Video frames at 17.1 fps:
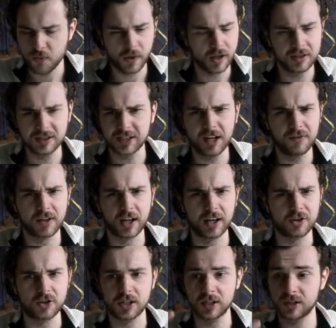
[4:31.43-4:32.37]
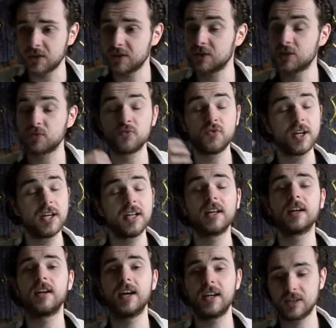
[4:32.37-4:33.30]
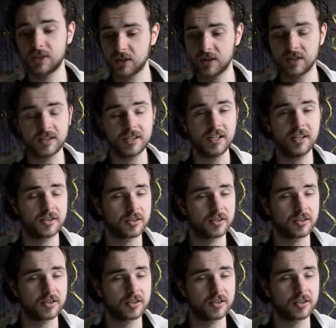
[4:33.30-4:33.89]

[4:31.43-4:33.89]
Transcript: It's lovely actually. So there's really, as you can see,